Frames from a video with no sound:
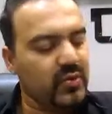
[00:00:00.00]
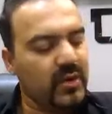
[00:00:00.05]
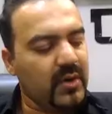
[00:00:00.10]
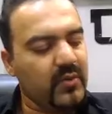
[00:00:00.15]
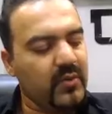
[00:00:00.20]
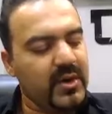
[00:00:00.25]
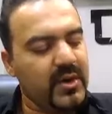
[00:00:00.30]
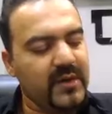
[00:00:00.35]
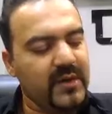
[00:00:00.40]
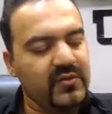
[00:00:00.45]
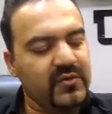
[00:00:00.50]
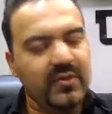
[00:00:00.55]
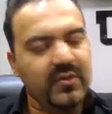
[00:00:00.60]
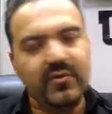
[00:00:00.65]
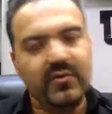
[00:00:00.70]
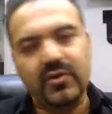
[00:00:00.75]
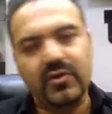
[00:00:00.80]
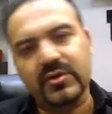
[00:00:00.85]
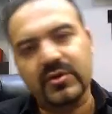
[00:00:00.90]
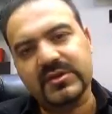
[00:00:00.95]
When have you
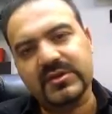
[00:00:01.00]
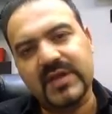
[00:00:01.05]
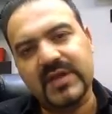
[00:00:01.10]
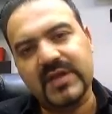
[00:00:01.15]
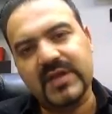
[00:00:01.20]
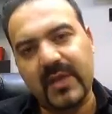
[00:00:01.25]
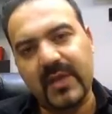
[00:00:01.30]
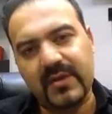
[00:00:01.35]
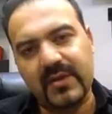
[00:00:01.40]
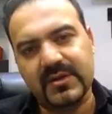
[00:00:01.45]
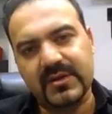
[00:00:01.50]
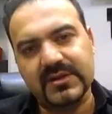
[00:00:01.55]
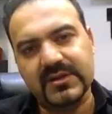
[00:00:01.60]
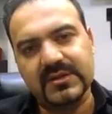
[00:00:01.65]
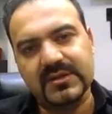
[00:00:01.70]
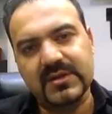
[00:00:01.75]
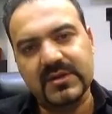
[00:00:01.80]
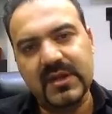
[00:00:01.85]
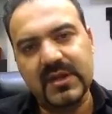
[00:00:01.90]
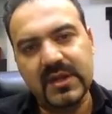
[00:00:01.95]
ever heard Sam
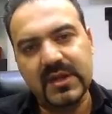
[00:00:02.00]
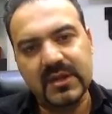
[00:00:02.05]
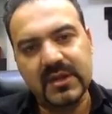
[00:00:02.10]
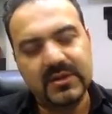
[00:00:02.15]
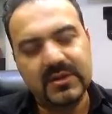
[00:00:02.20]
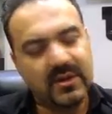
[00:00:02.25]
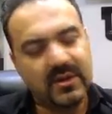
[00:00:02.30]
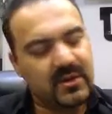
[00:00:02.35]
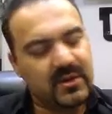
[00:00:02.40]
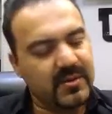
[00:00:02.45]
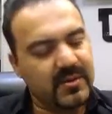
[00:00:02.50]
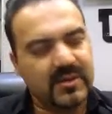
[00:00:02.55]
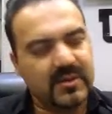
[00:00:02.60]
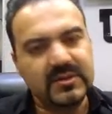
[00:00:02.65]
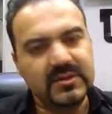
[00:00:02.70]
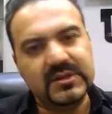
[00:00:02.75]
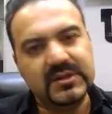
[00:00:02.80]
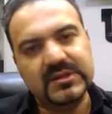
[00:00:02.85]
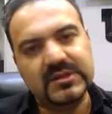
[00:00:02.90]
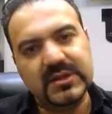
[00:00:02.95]
Harris talk about
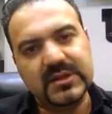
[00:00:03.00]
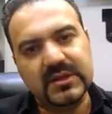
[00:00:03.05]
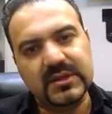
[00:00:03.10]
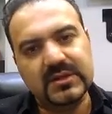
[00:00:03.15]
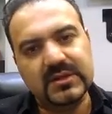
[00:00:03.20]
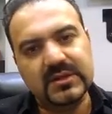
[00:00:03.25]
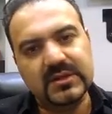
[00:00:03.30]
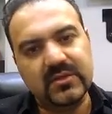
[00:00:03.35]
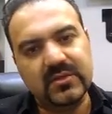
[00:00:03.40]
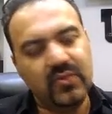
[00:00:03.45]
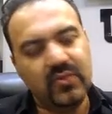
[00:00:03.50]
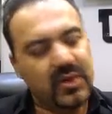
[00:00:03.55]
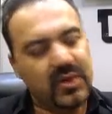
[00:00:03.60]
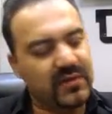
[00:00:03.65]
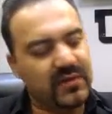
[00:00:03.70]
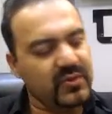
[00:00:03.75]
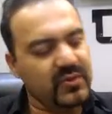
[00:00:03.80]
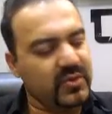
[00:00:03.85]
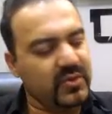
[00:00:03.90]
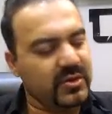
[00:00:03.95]
these things? When
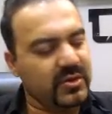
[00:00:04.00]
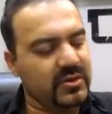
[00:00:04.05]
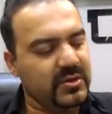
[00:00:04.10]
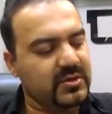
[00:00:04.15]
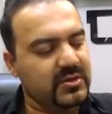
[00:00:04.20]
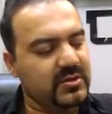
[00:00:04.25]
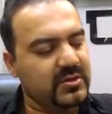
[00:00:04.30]
have you heard